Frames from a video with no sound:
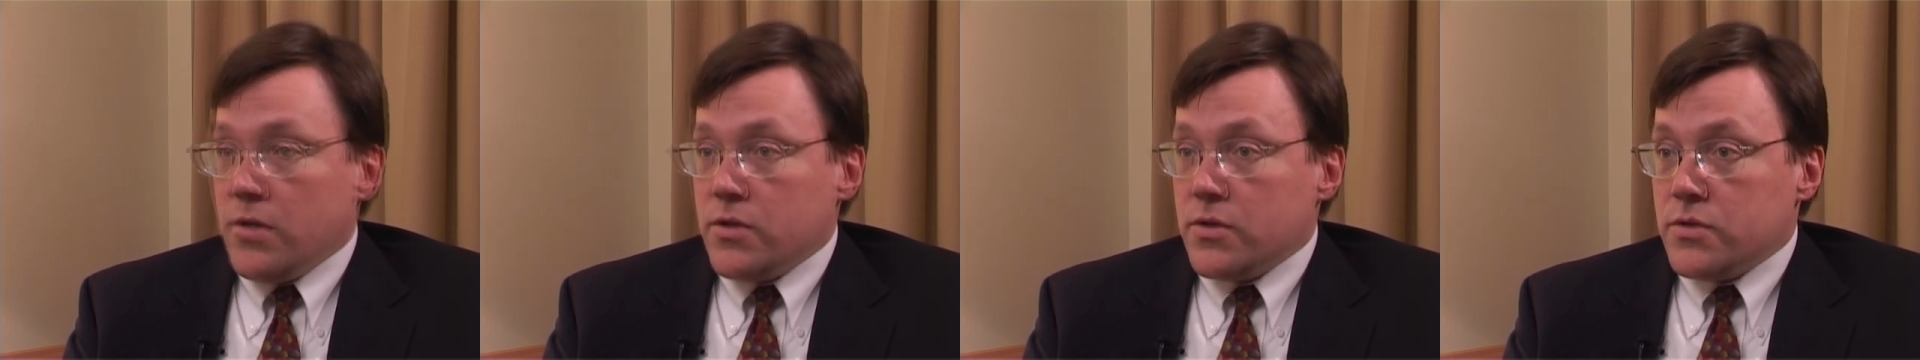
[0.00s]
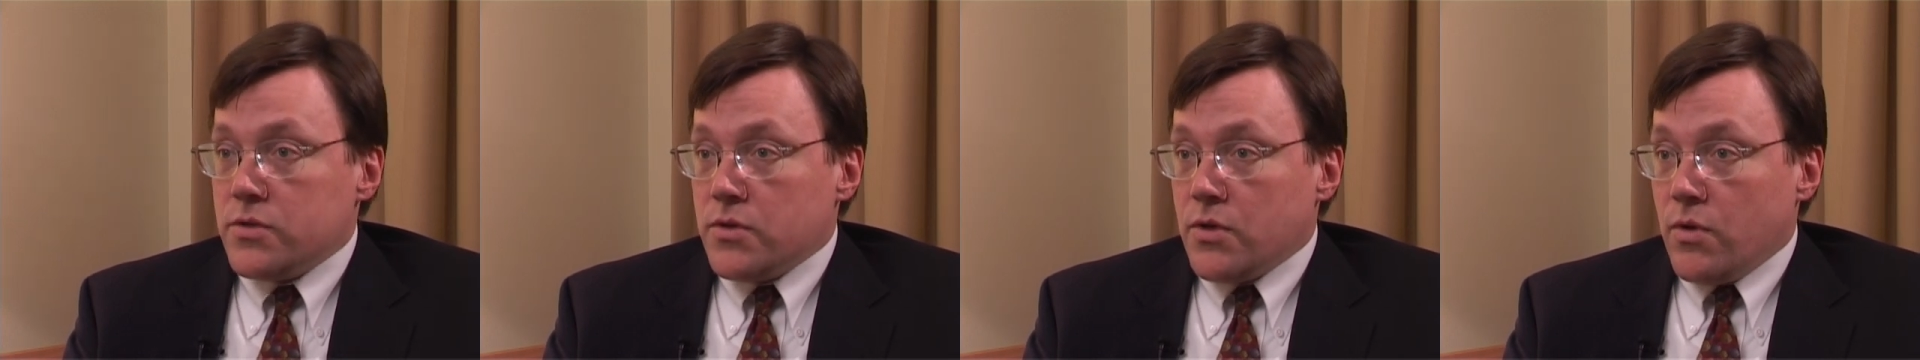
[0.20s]

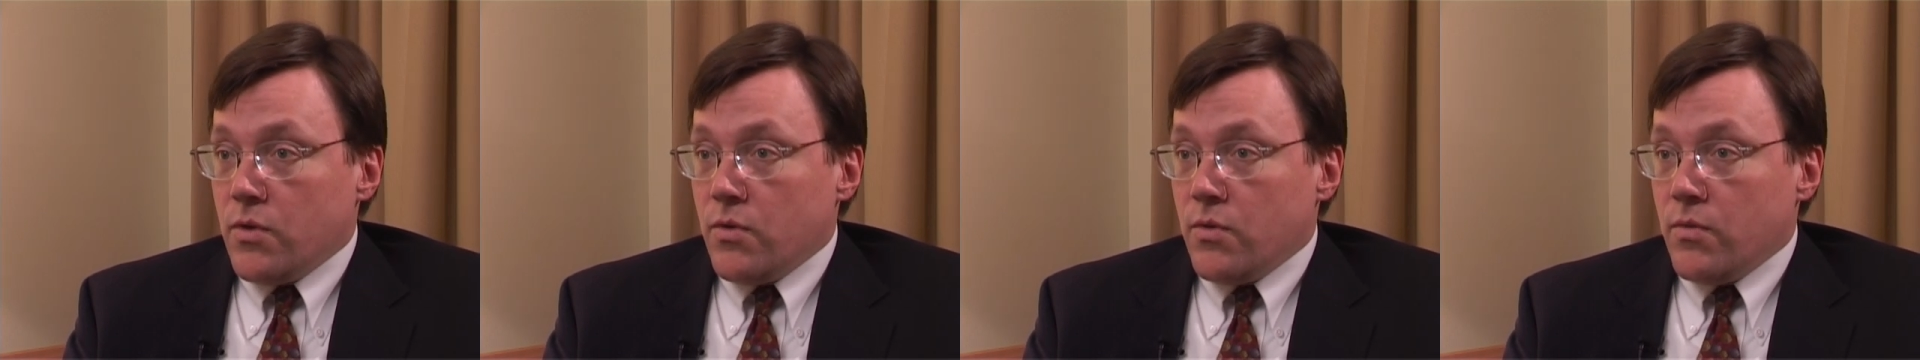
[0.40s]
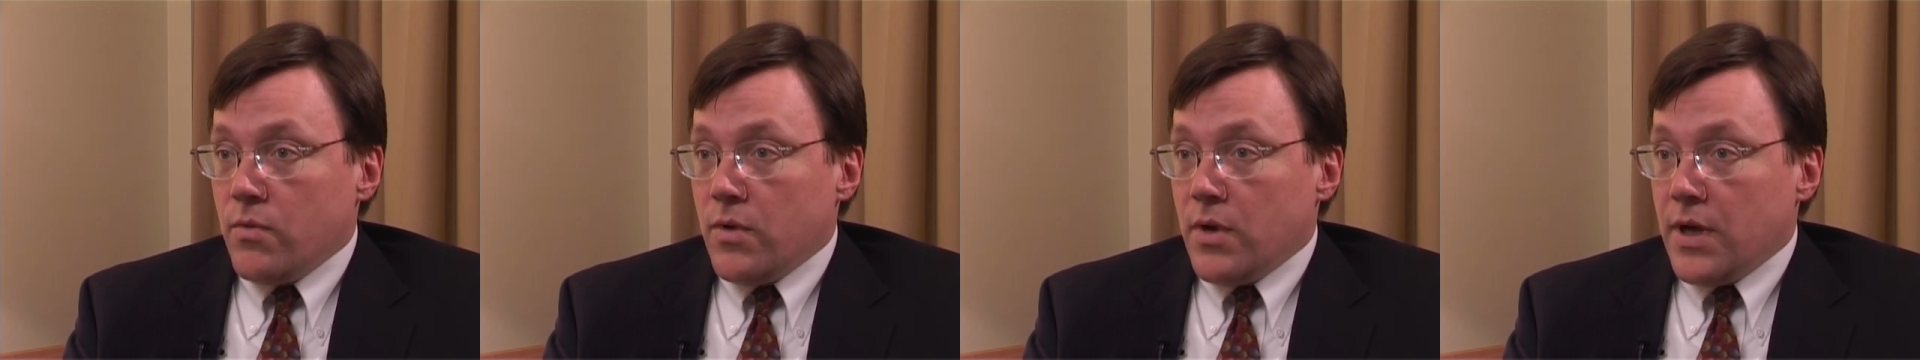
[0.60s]

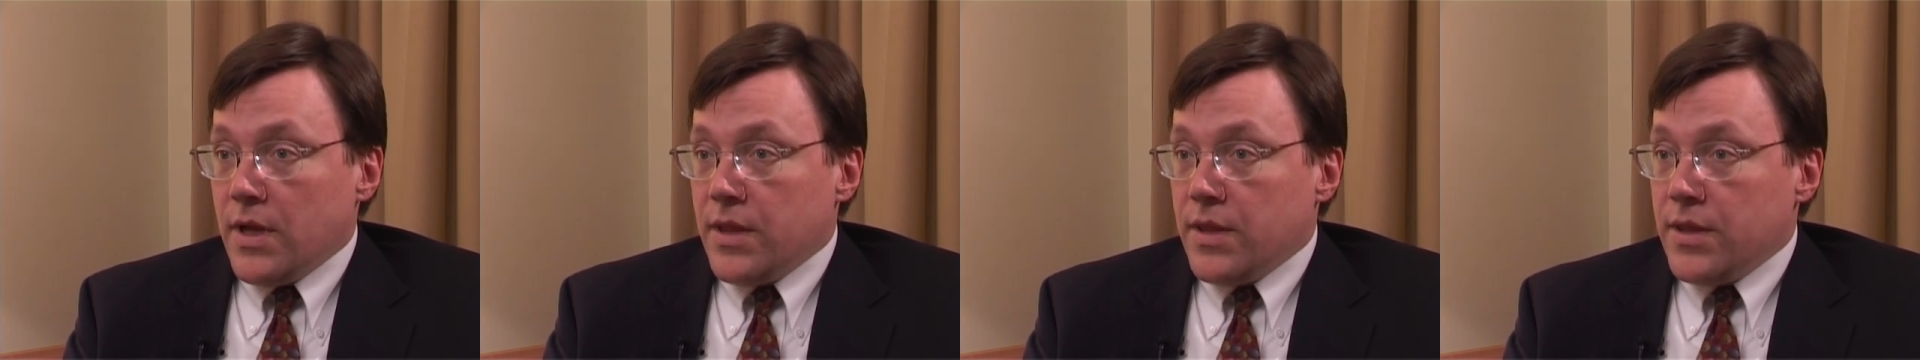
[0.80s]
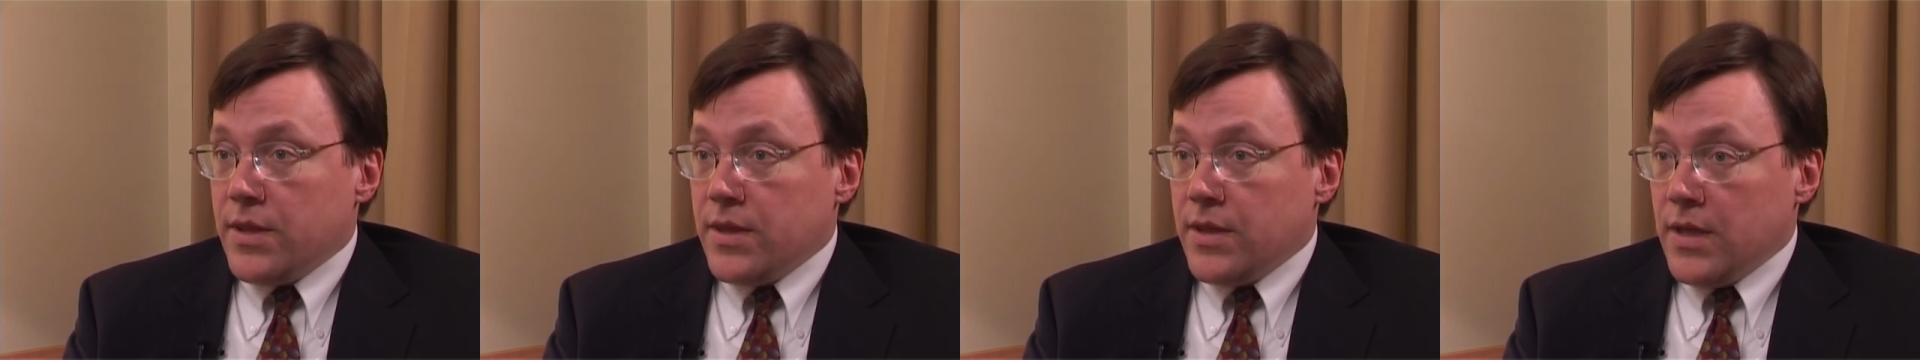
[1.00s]
So I
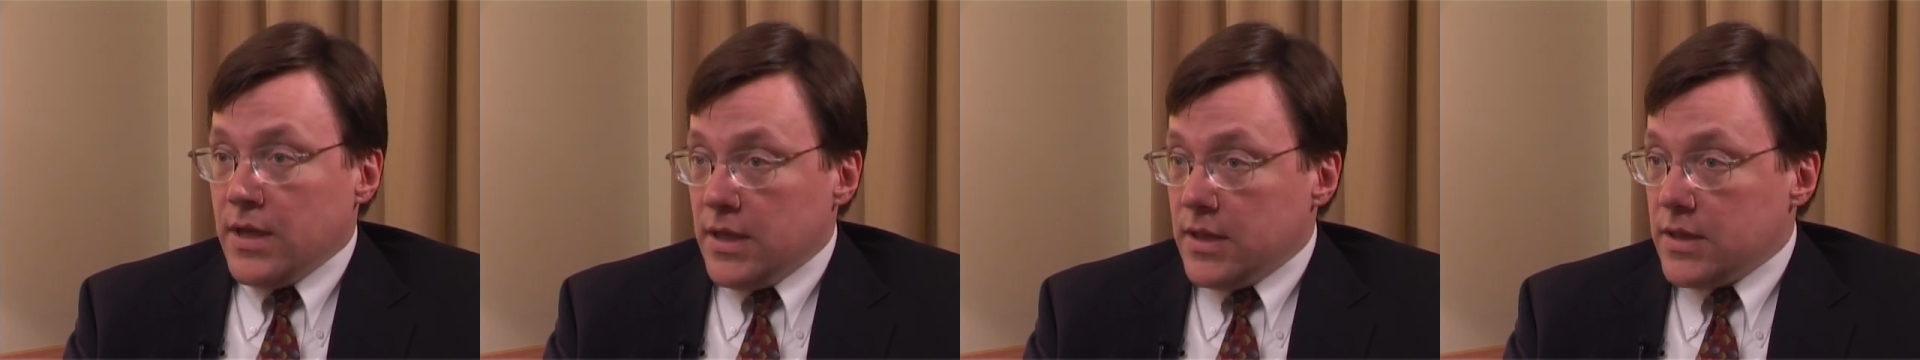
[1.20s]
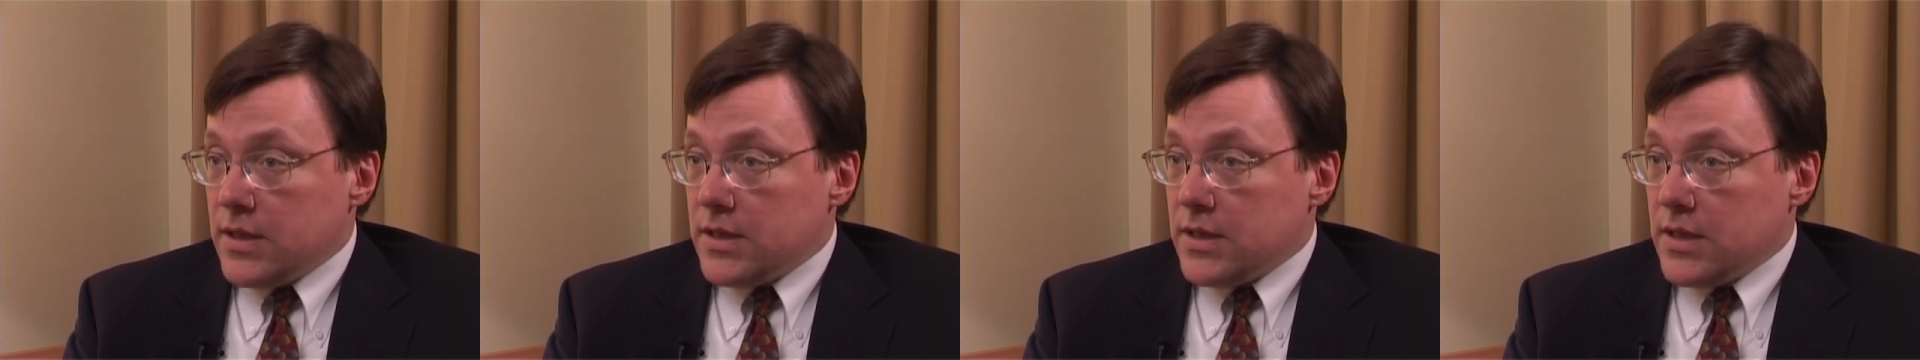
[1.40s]

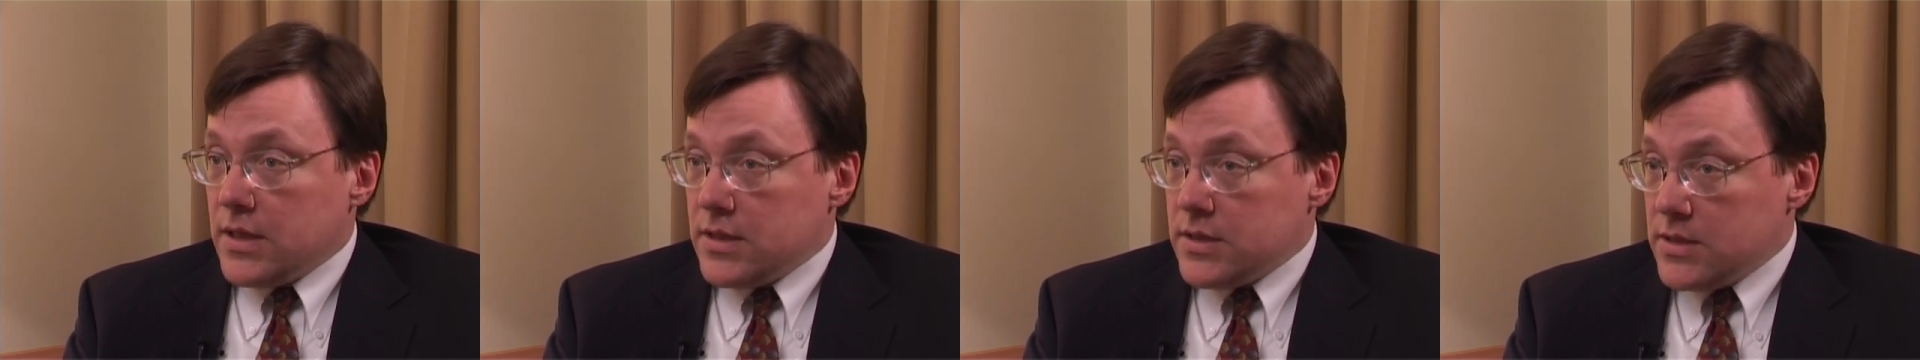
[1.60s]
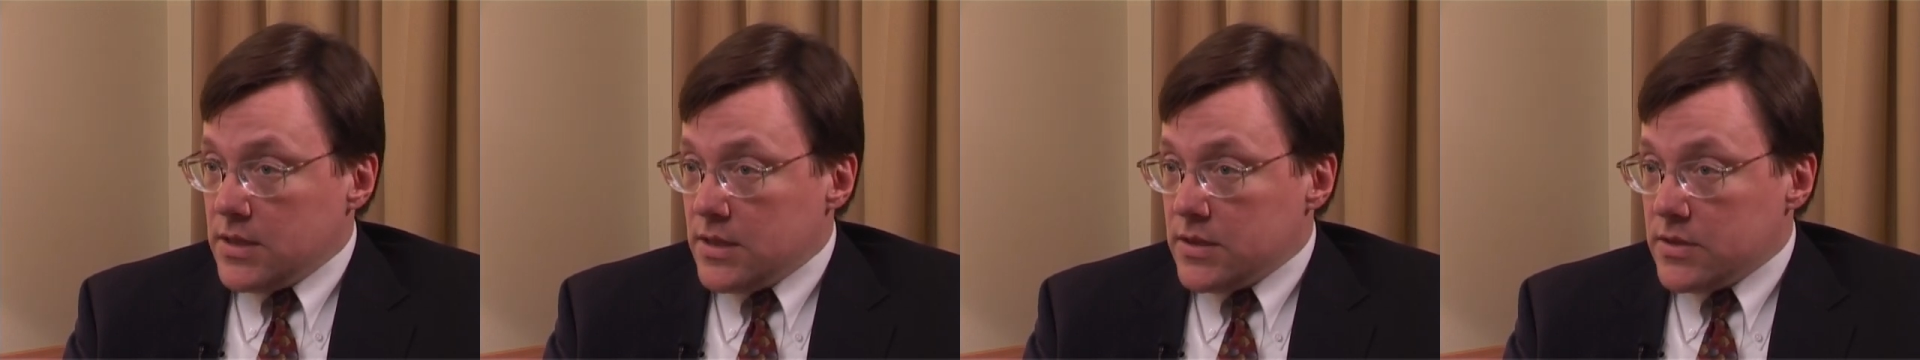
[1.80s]
think that the
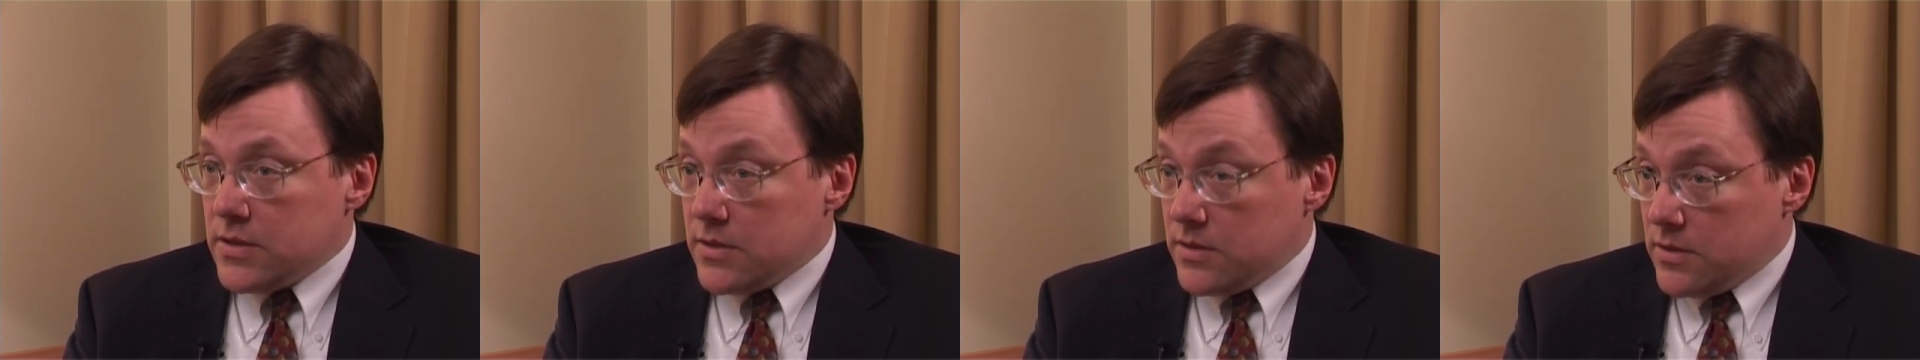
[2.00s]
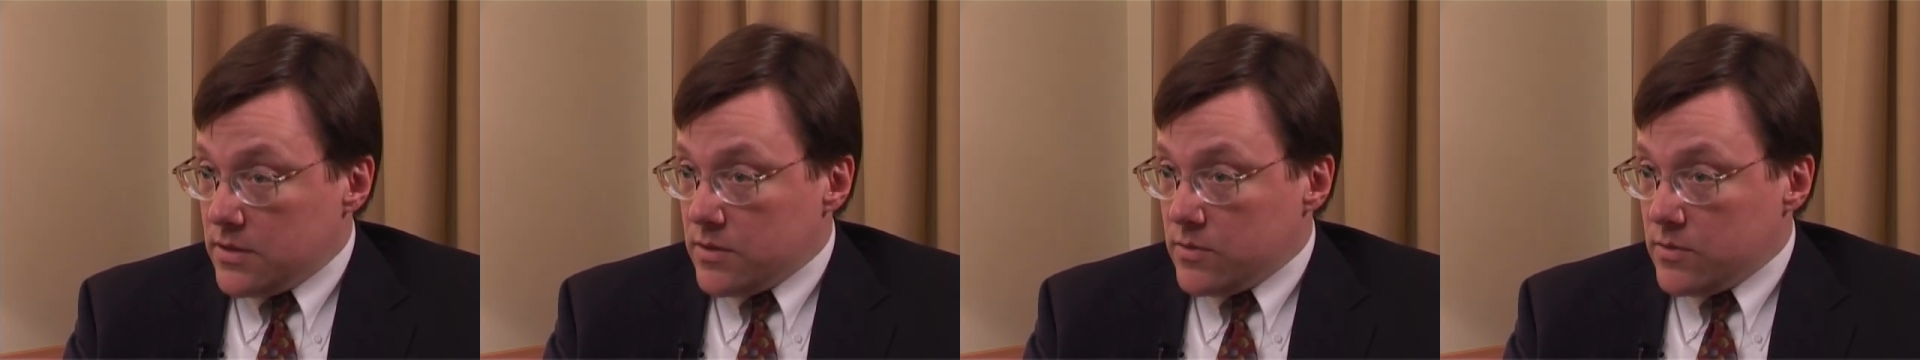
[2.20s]
consensus